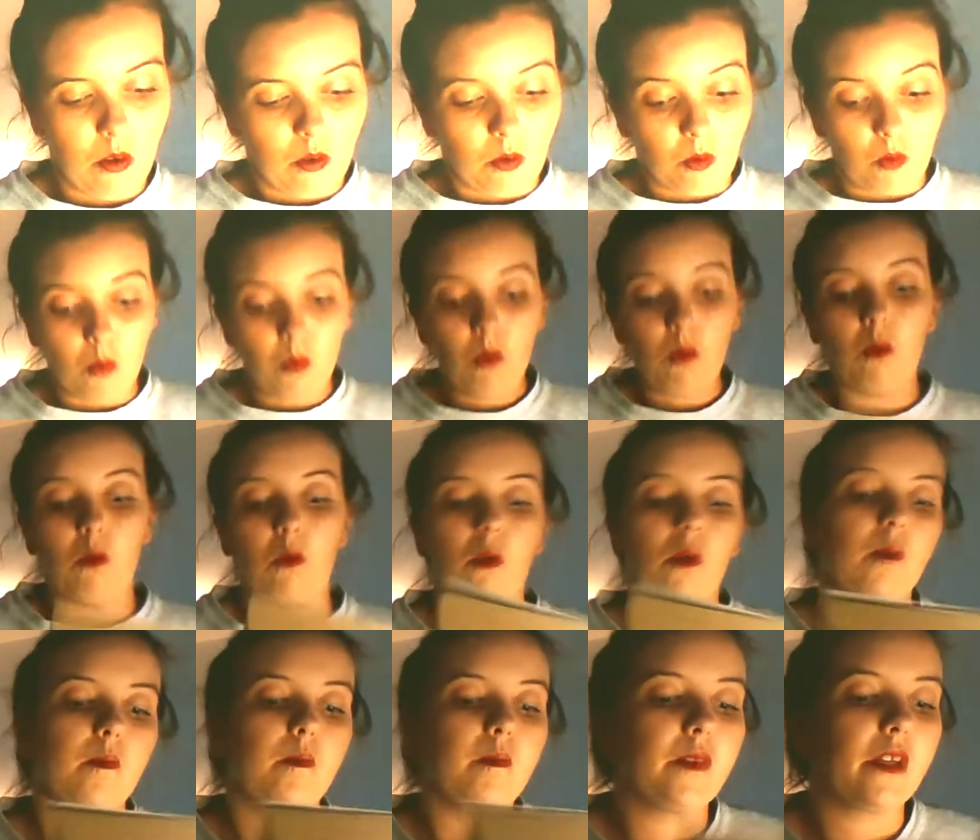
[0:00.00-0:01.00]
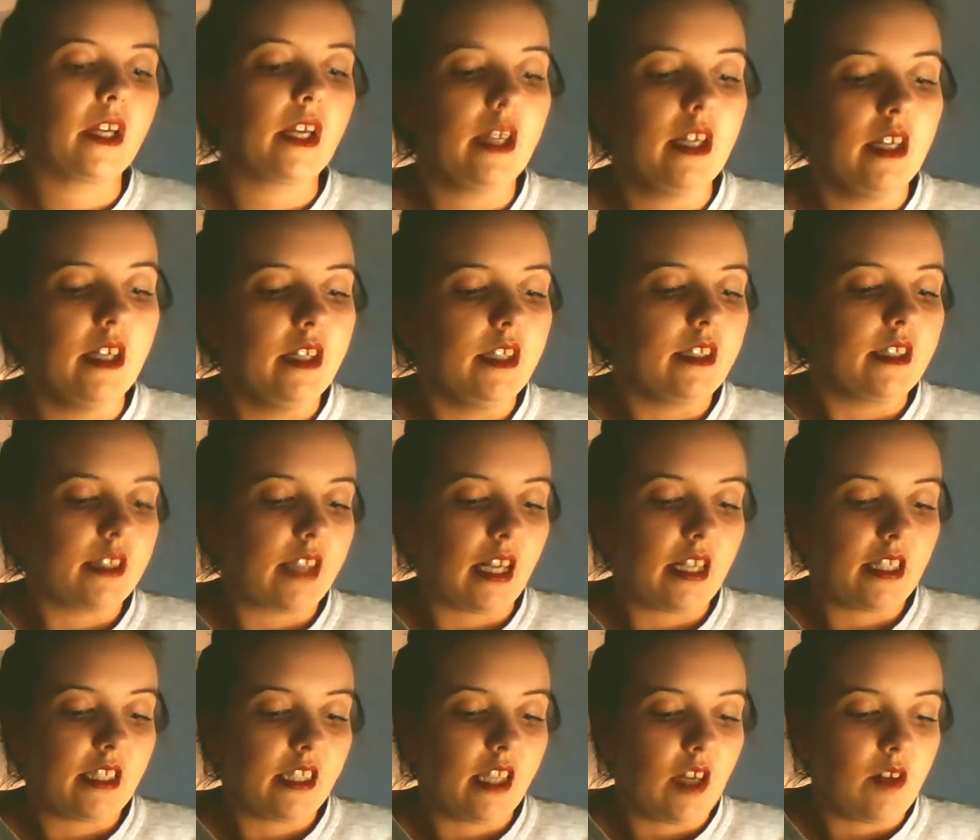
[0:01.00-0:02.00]
Ooh.
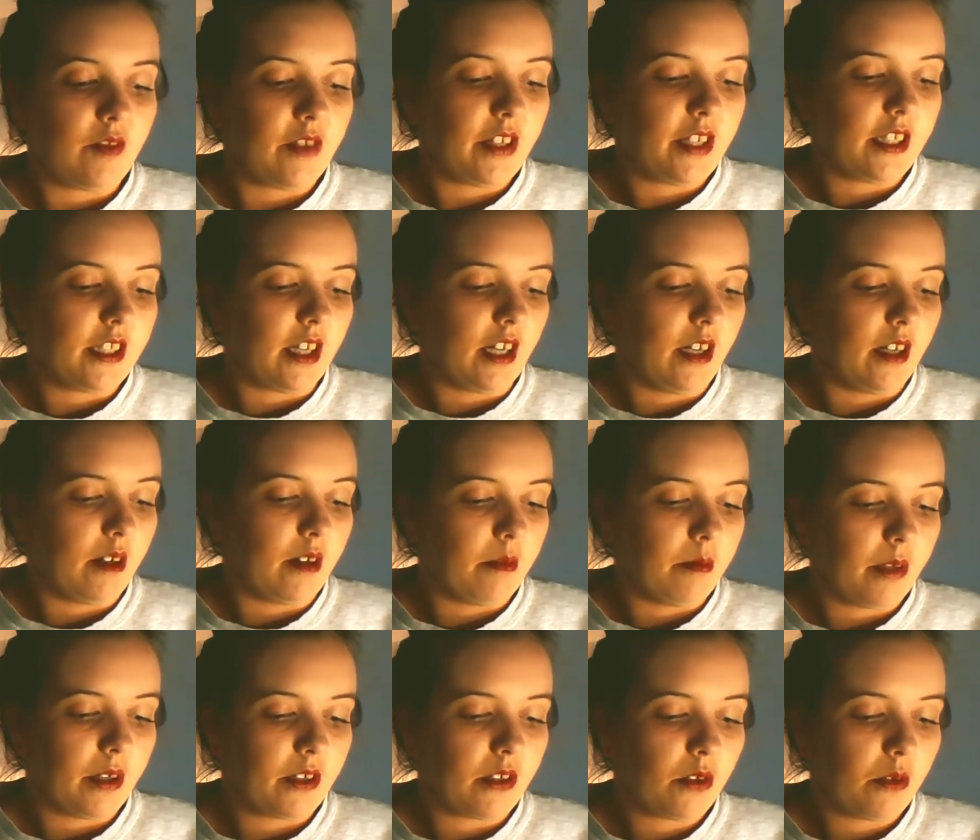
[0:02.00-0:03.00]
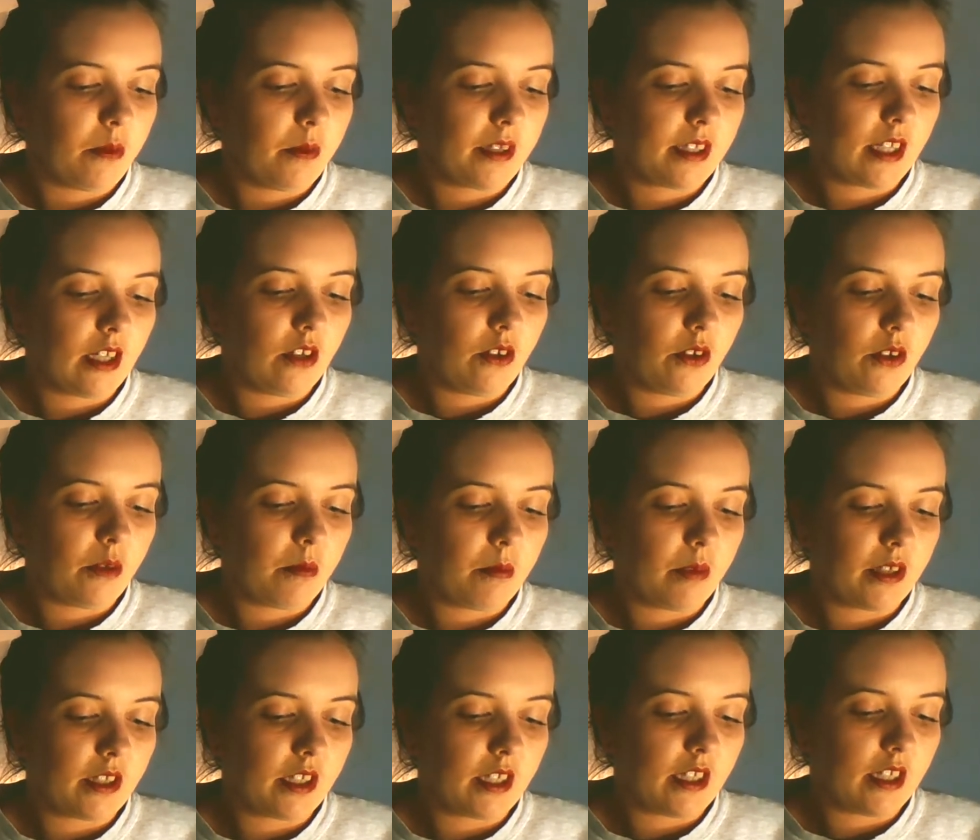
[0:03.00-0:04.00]
Santa Evita by Thomas Eloy
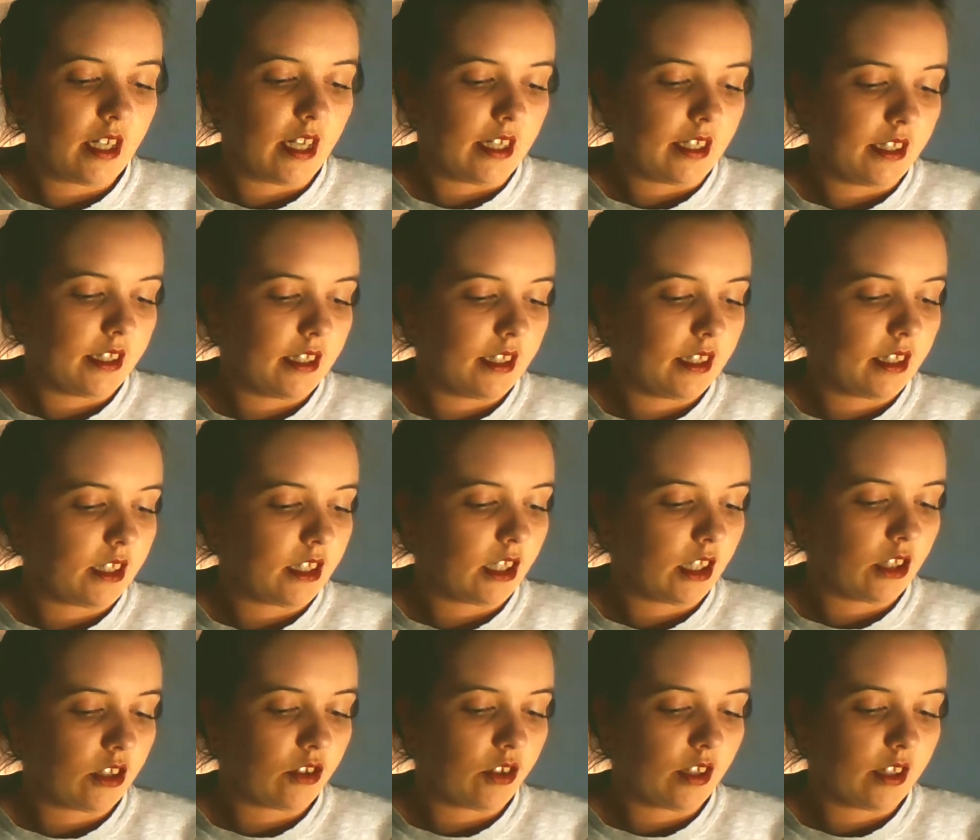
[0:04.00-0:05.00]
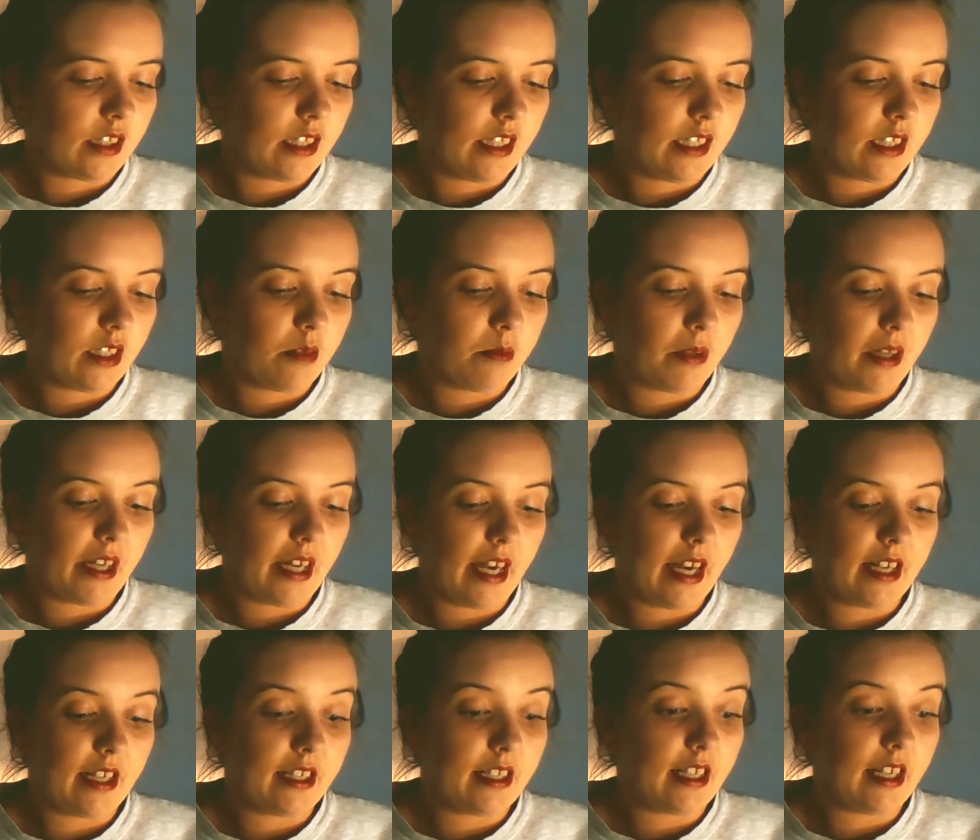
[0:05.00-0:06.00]
Martinez, translated by
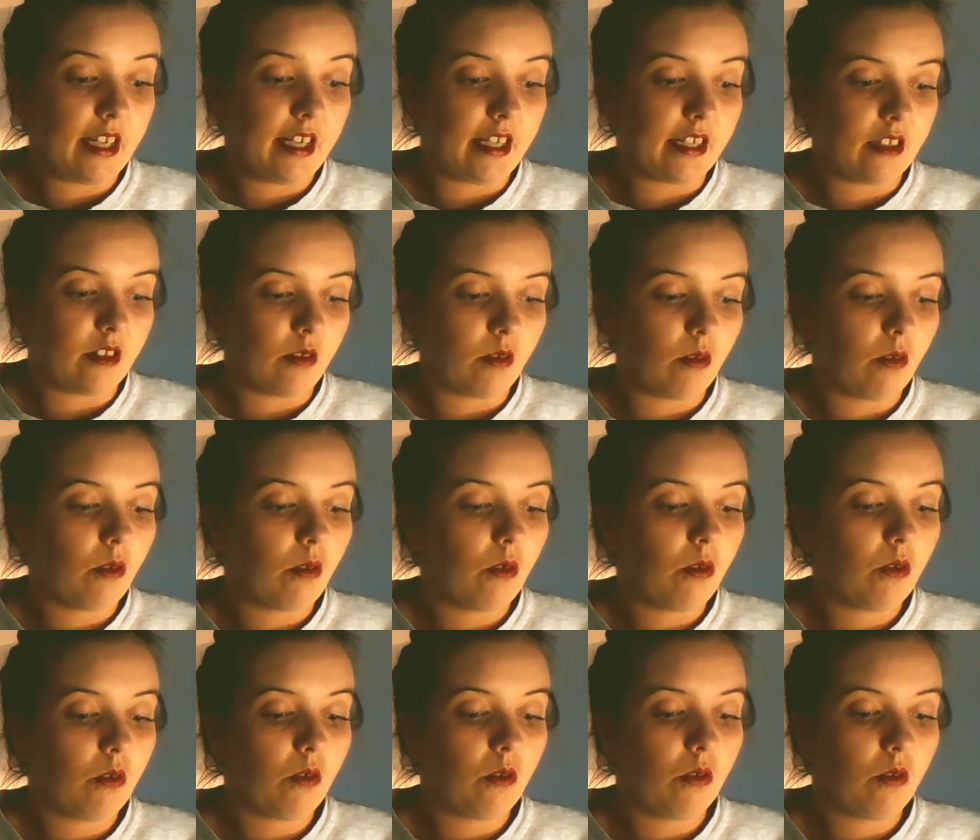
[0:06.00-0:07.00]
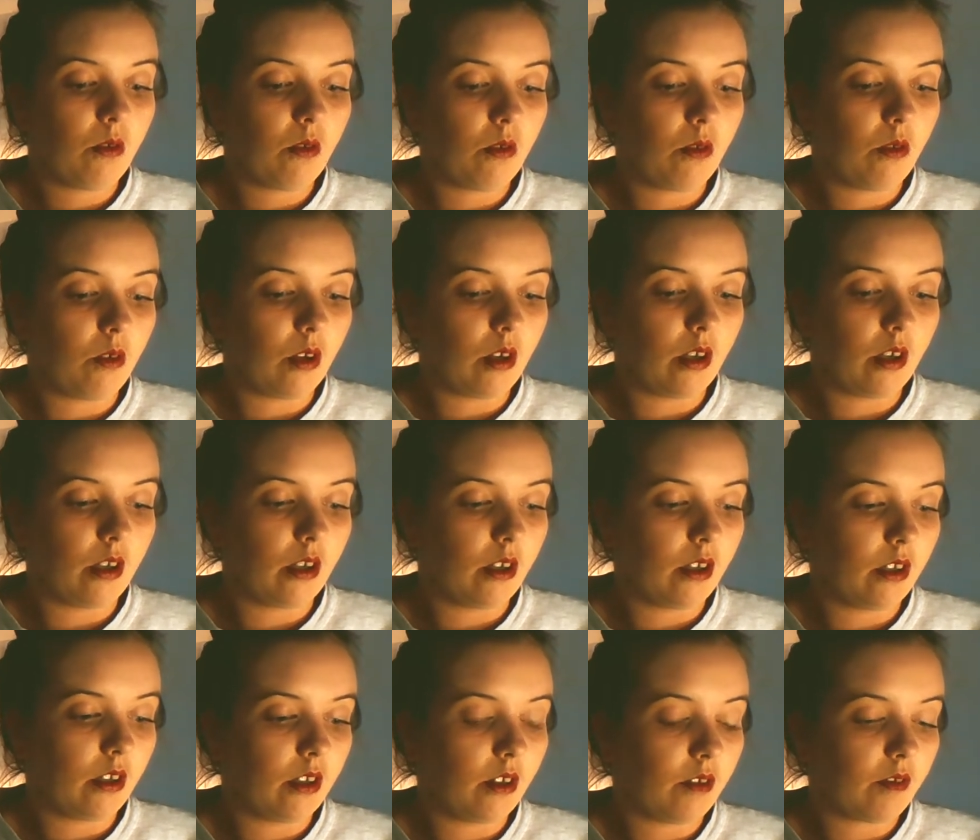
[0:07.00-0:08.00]
Helen Lane. Oh,
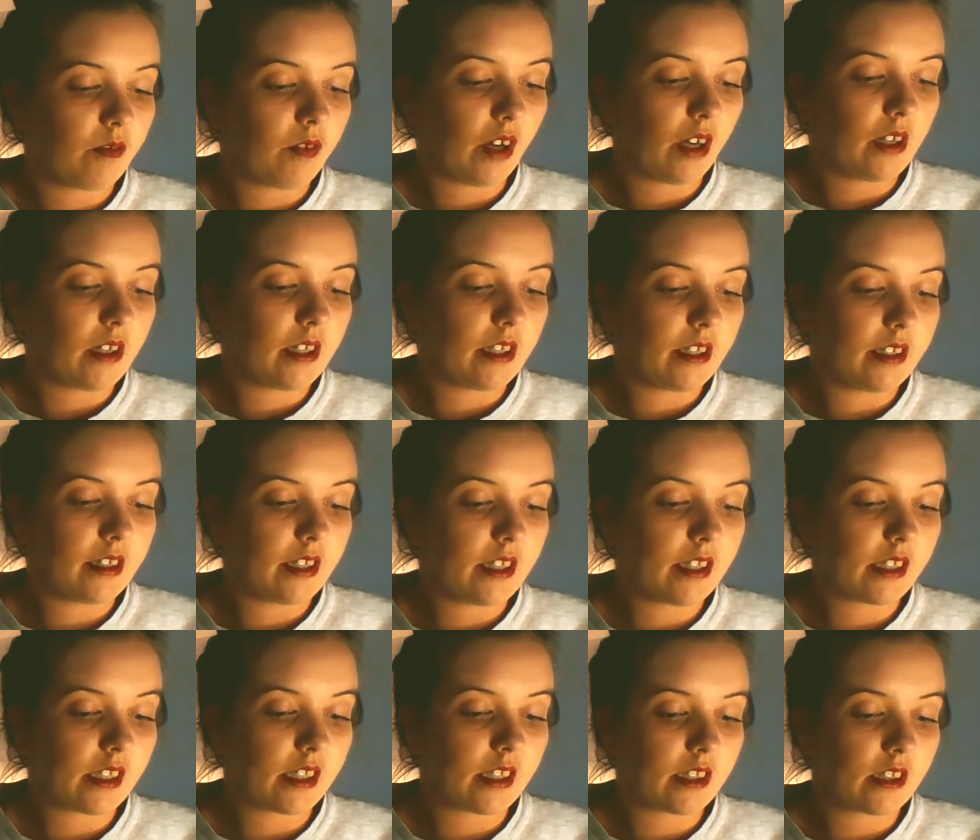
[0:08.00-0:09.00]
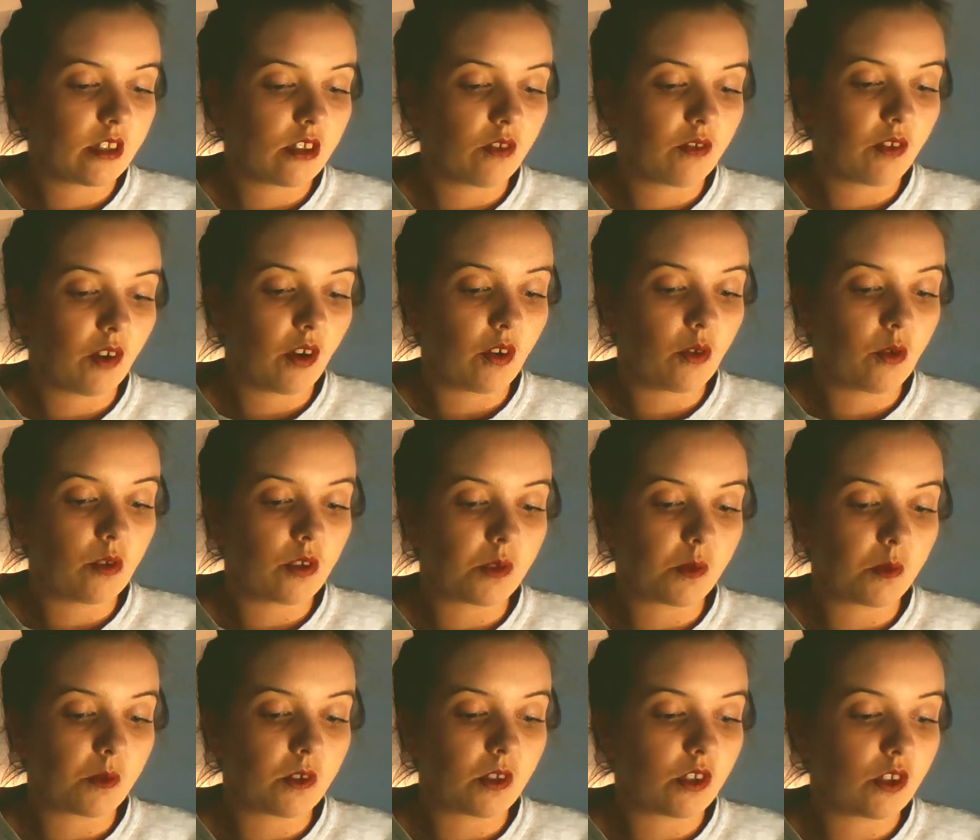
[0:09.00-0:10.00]
finally, this is the novel I always
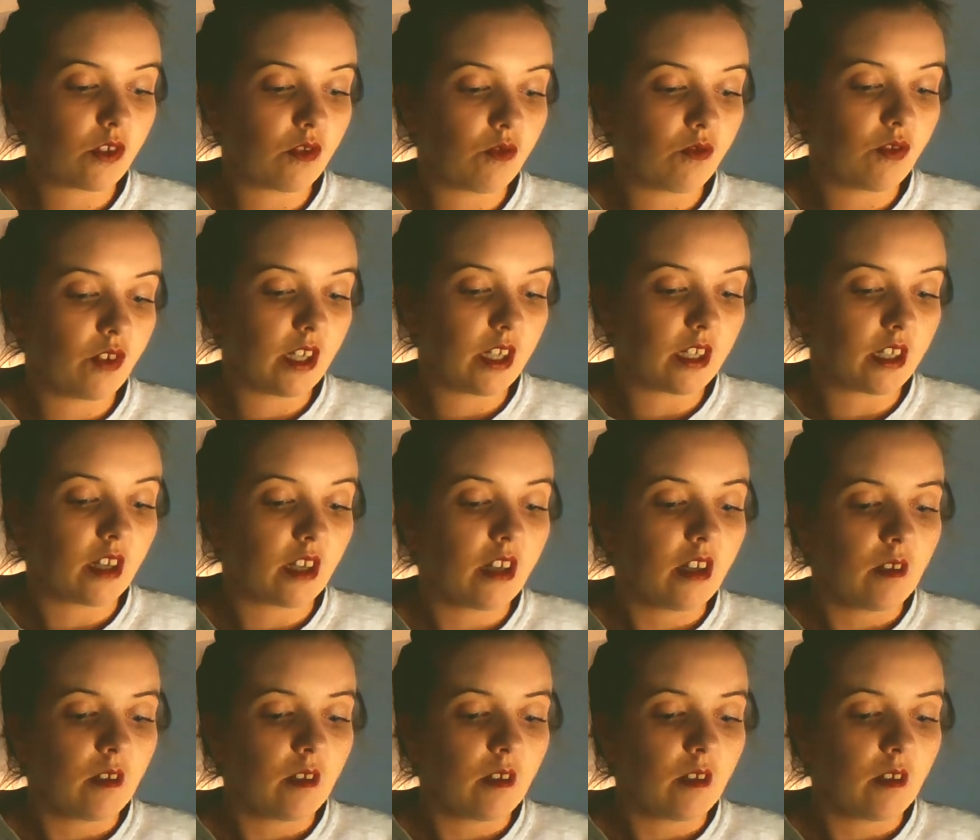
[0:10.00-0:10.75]
wanted to read.